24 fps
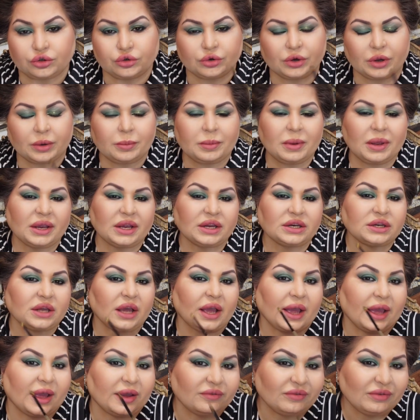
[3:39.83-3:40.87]
You can make it a
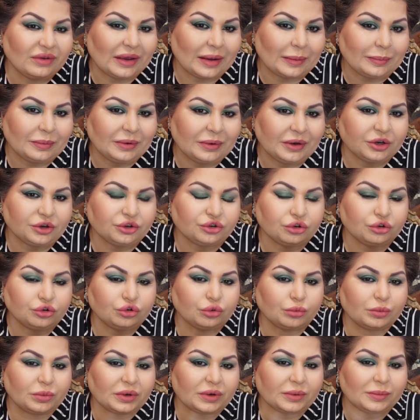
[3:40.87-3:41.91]
heavy application,
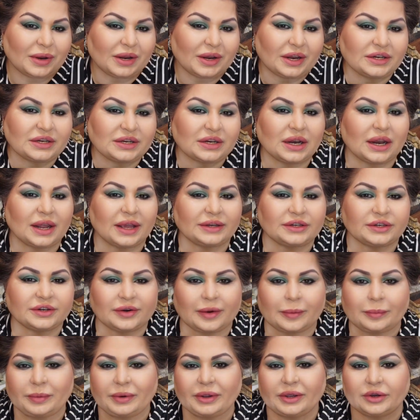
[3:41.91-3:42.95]
you might make it a lighter
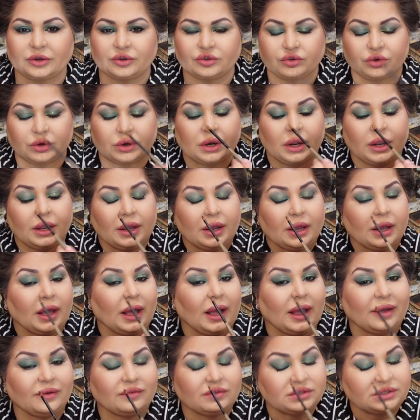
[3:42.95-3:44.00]
application.
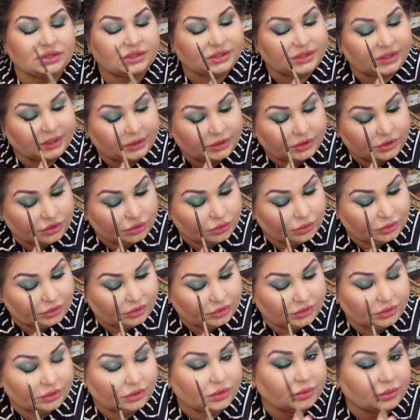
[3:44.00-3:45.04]
I will stick
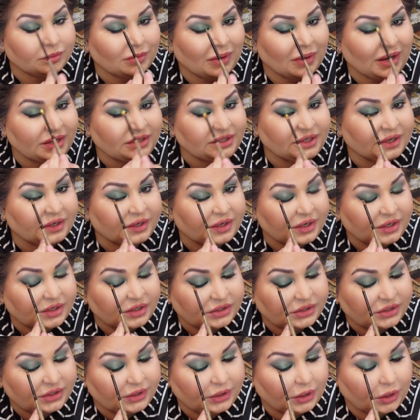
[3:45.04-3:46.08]
to my technique.
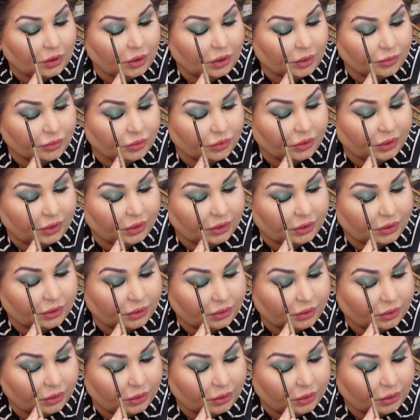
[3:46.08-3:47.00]
See how I'm doing it.